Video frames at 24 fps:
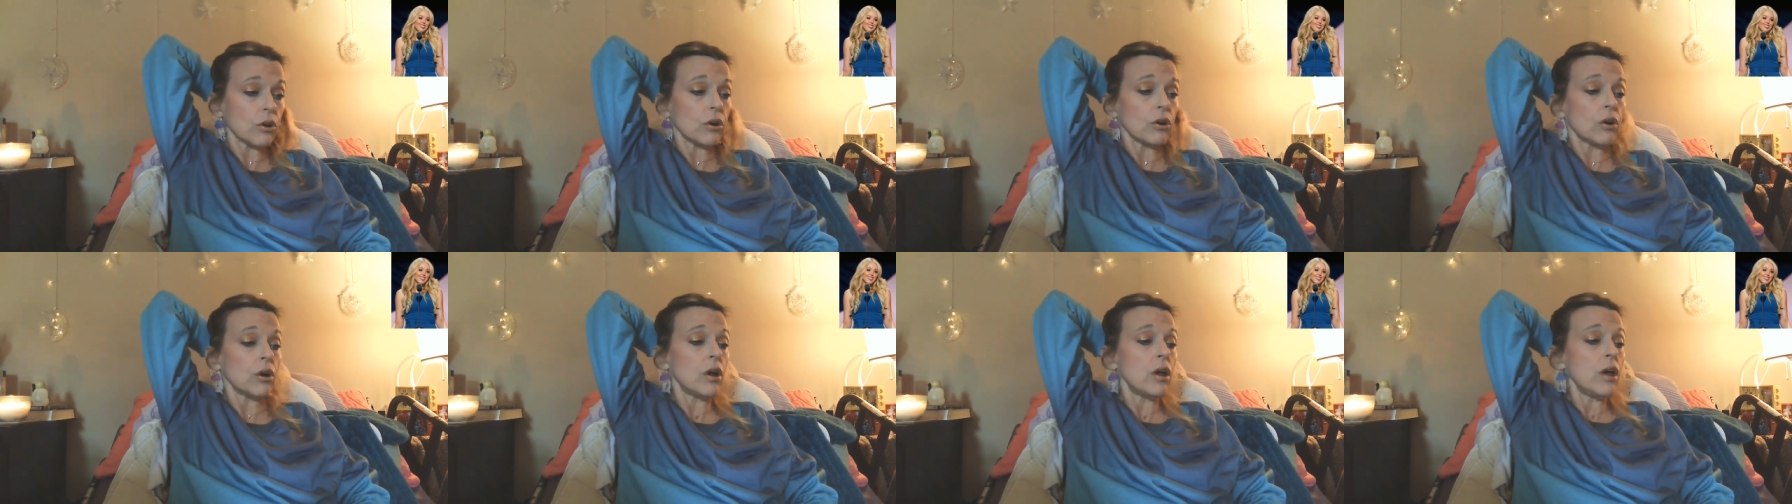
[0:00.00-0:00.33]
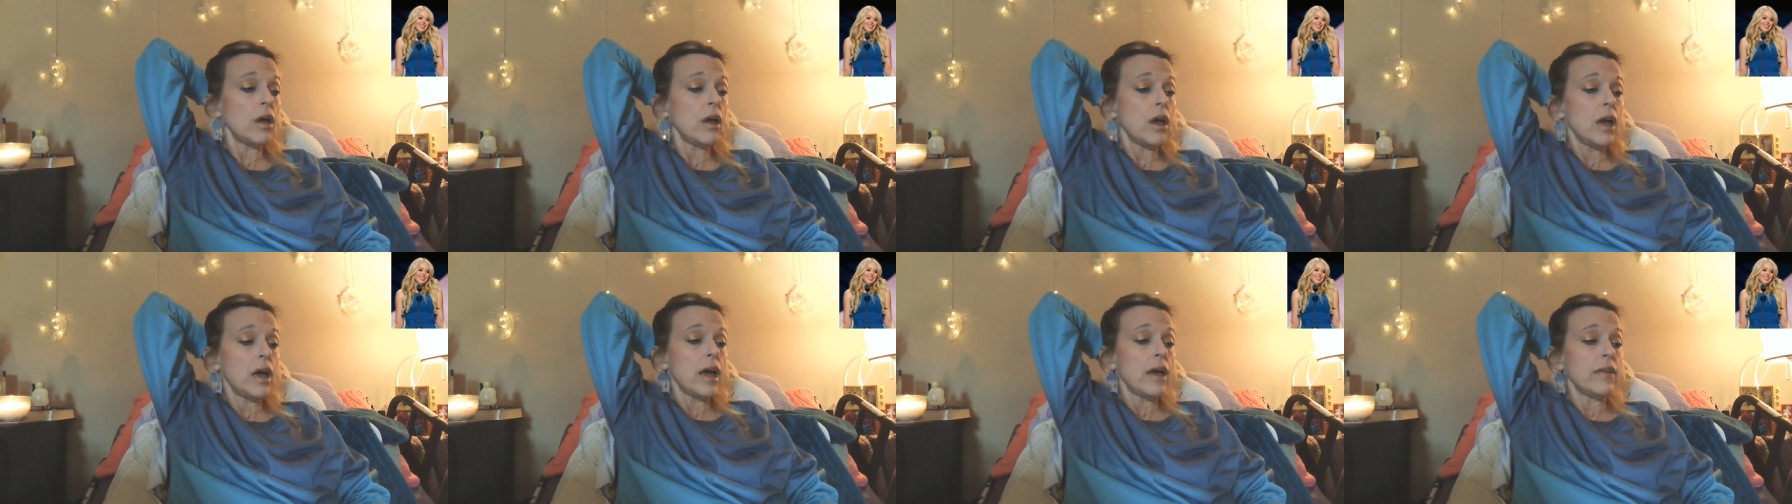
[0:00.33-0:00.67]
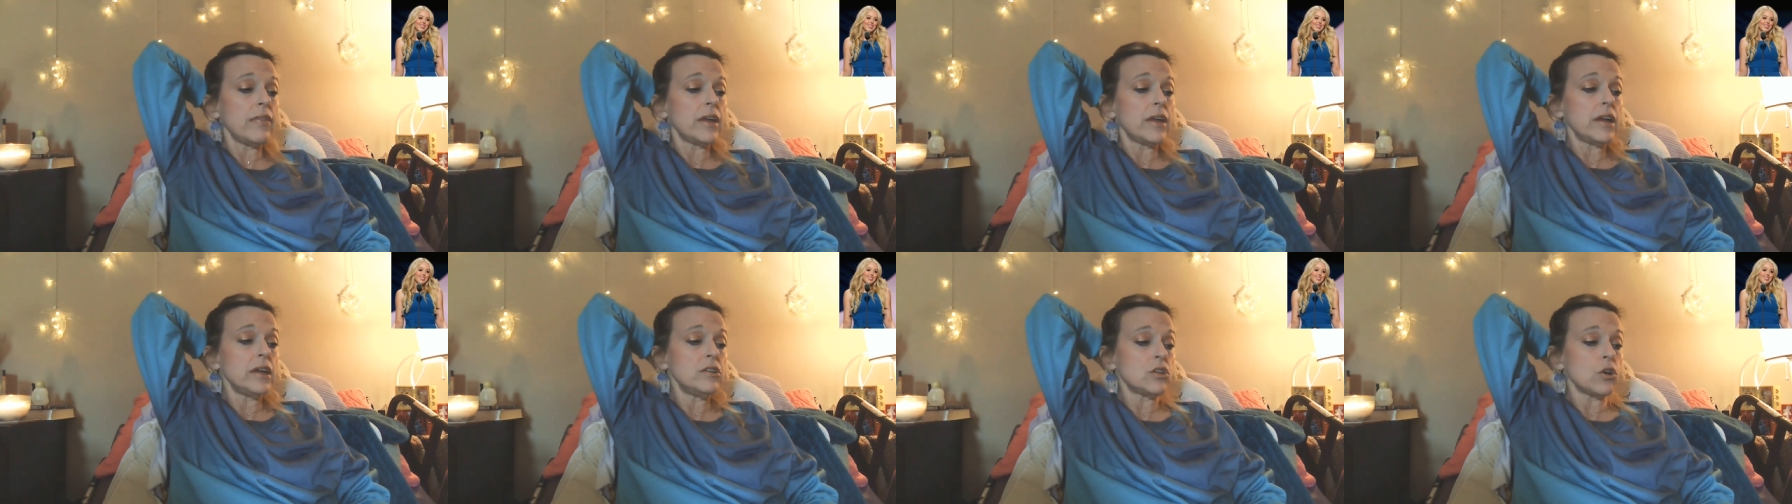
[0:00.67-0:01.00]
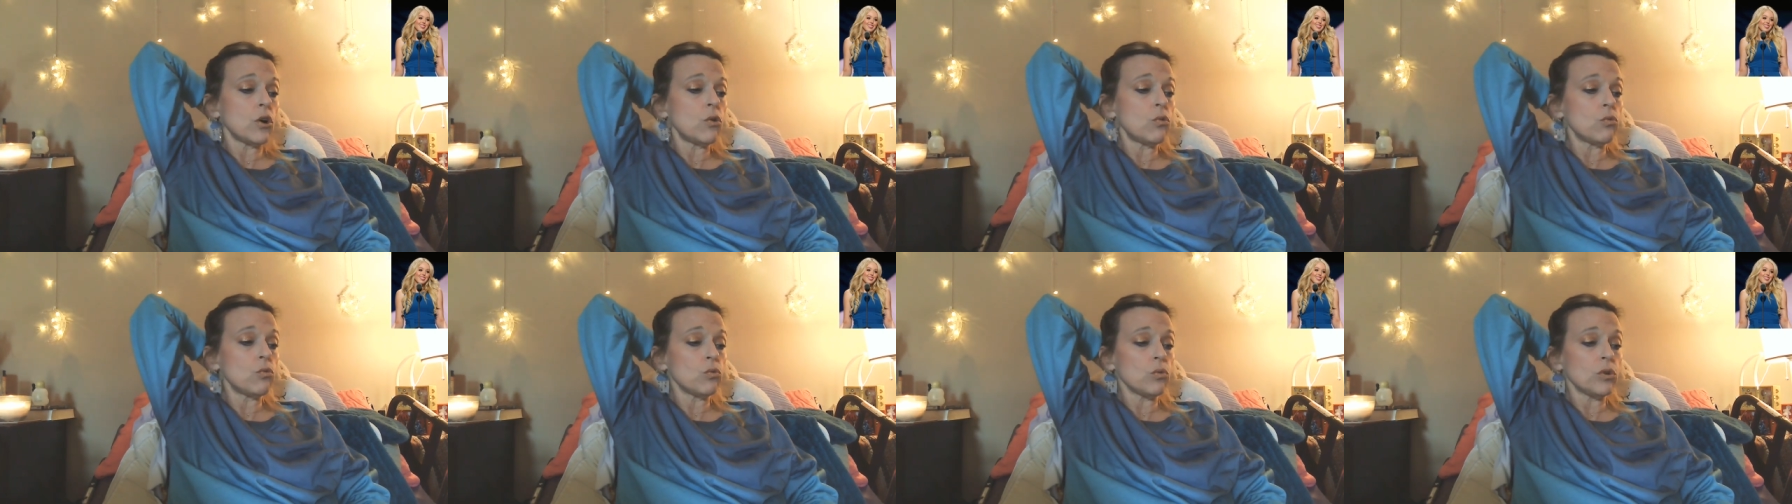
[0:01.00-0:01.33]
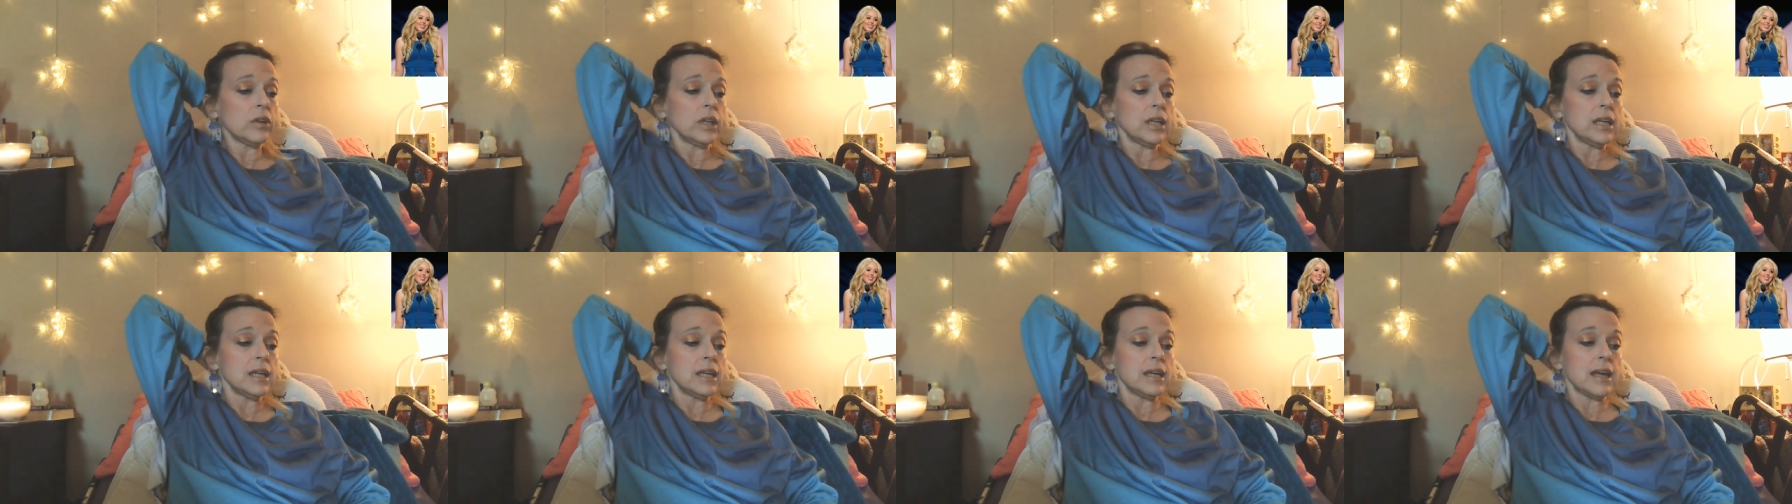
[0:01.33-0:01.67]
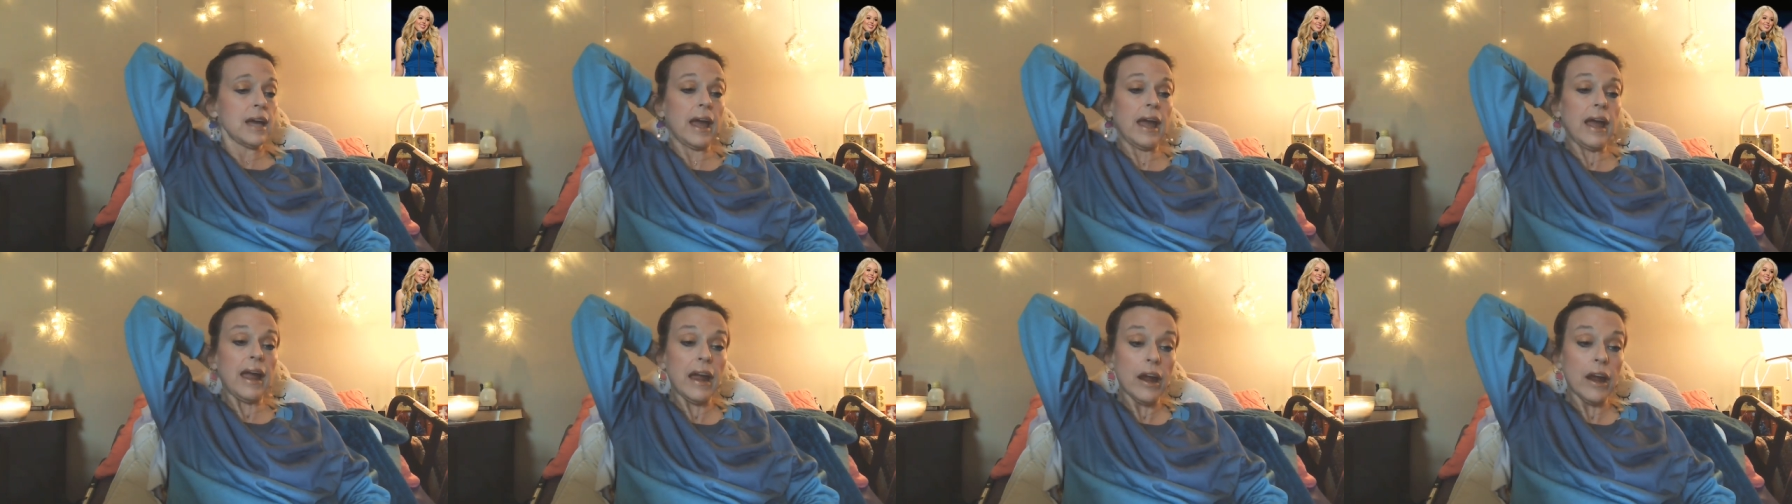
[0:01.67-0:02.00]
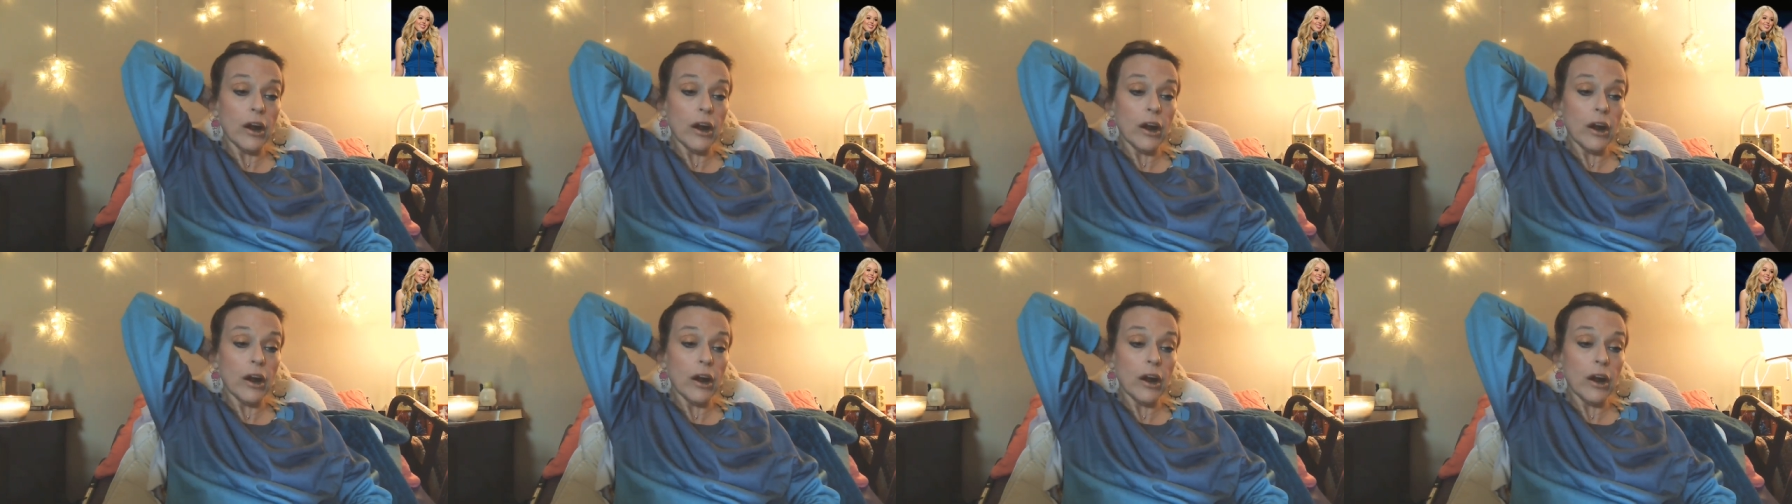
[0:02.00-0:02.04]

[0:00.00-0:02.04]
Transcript: and they don't really care.